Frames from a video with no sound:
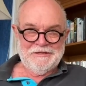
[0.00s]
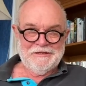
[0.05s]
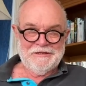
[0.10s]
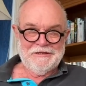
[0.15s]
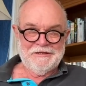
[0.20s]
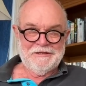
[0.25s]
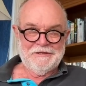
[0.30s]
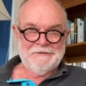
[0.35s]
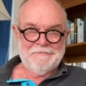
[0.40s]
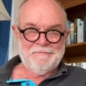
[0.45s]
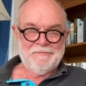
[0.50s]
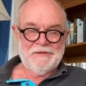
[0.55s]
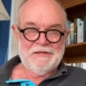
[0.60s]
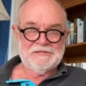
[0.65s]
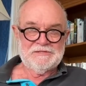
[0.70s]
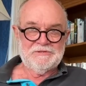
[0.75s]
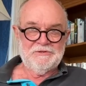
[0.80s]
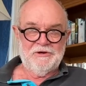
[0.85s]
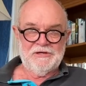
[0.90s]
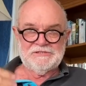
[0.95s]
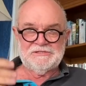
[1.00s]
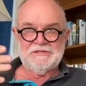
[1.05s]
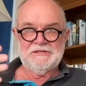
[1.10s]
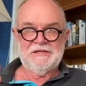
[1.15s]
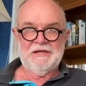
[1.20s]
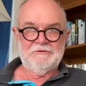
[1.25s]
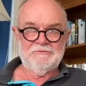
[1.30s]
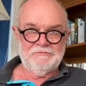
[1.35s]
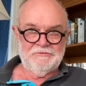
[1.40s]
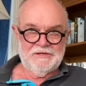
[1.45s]
It's nice to
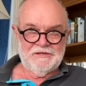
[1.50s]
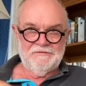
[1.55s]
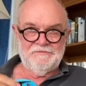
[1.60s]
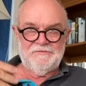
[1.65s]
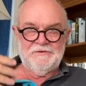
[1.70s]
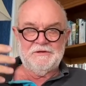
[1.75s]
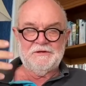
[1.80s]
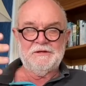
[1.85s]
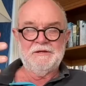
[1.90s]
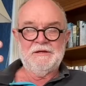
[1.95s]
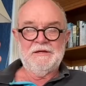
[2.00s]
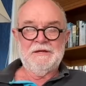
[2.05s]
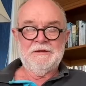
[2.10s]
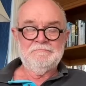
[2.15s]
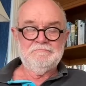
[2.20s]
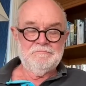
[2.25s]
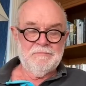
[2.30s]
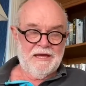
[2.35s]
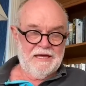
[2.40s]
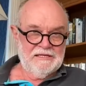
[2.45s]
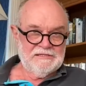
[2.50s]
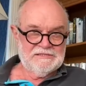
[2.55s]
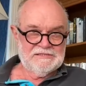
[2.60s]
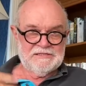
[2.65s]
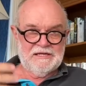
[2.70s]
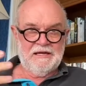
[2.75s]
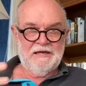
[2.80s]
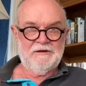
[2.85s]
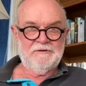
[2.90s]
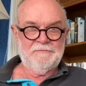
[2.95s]
get rid of your
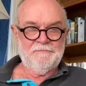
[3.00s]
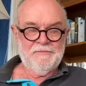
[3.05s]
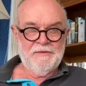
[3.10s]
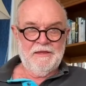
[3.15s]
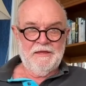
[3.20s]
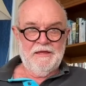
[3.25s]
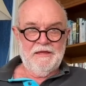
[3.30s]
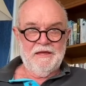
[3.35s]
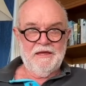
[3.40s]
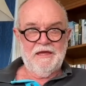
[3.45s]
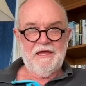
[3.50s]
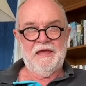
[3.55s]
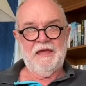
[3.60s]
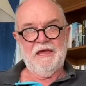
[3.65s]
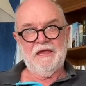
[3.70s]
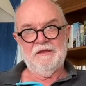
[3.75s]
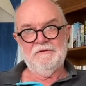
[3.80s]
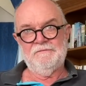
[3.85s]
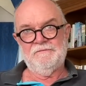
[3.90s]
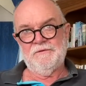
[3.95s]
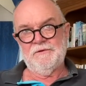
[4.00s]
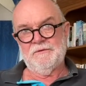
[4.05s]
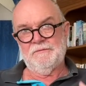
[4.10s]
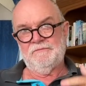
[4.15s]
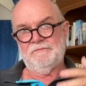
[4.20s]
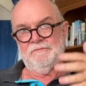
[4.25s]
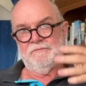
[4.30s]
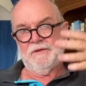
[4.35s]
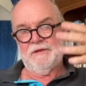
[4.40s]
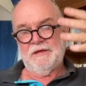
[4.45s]
mainsail ahead of your
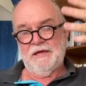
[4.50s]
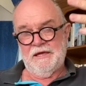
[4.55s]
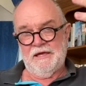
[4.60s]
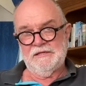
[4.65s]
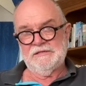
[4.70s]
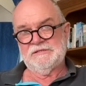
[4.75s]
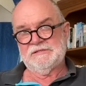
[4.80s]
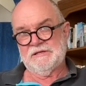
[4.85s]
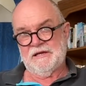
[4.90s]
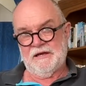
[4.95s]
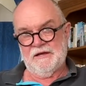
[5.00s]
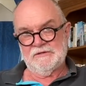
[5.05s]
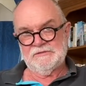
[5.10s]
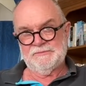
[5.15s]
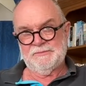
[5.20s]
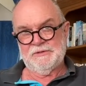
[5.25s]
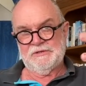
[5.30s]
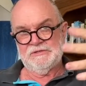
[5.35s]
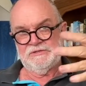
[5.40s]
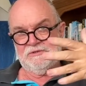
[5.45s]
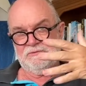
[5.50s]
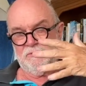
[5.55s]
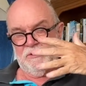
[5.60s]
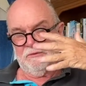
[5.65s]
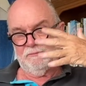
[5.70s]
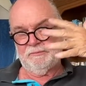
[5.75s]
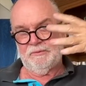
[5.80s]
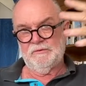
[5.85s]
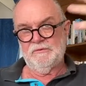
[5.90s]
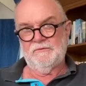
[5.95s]
head sails, because you
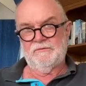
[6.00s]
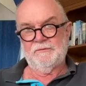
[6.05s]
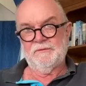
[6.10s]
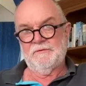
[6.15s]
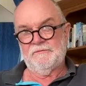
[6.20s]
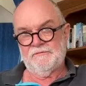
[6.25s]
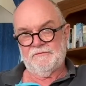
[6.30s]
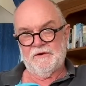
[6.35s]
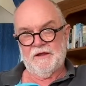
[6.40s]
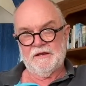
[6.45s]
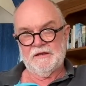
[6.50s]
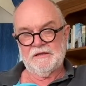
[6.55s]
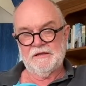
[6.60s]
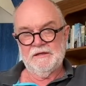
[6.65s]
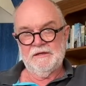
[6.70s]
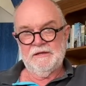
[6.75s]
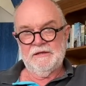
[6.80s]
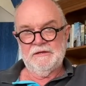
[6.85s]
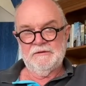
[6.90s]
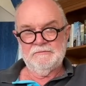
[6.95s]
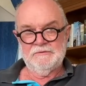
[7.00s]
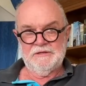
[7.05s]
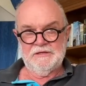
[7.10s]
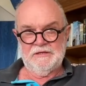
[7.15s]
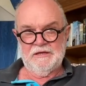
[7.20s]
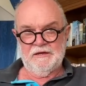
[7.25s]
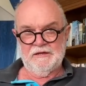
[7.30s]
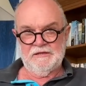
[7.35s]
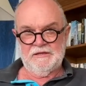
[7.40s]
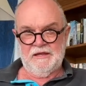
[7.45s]
want to pull from the front when
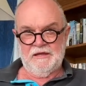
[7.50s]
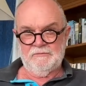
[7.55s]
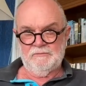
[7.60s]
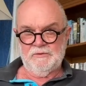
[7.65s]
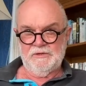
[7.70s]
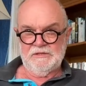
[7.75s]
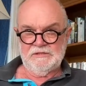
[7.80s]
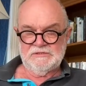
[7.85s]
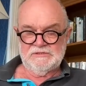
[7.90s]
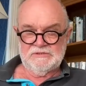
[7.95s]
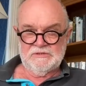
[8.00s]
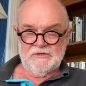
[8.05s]
you're going downwind.